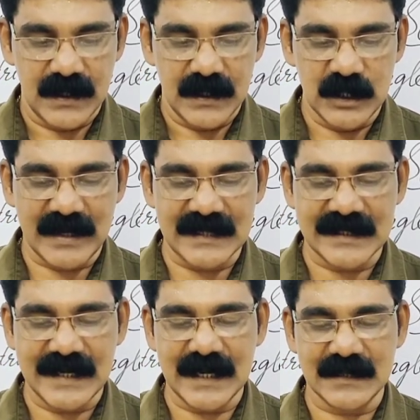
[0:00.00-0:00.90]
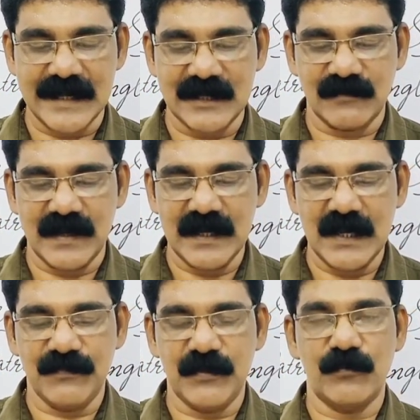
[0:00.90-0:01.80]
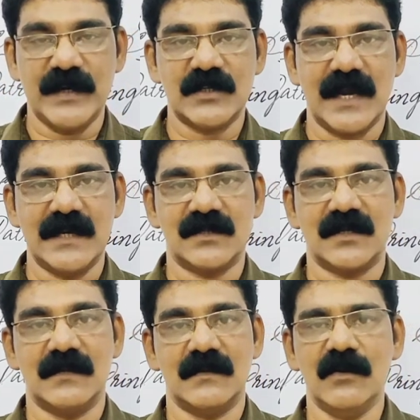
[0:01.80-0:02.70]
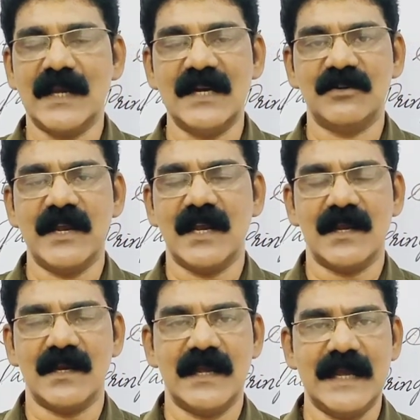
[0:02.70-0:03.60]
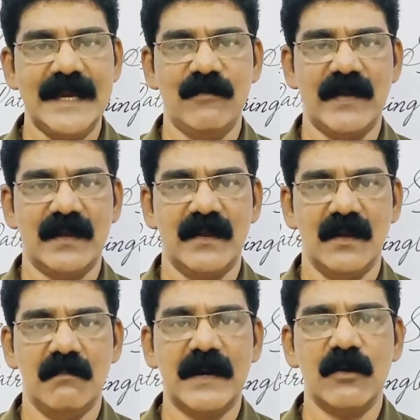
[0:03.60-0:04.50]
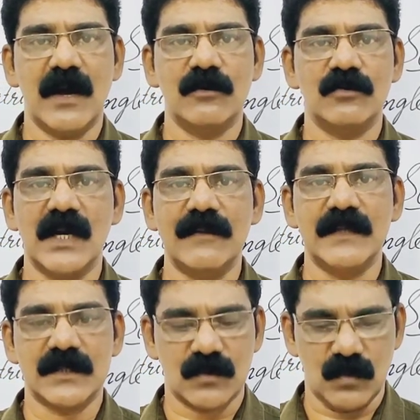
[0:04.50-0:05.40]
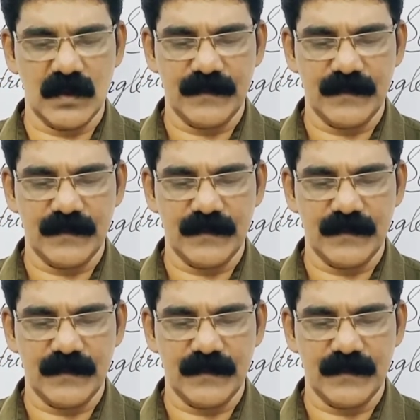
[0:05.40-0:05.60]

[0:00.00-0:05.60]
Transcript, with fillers: You can take it that way if you wish, Einstein. You can take in any way, but you have to leave the school.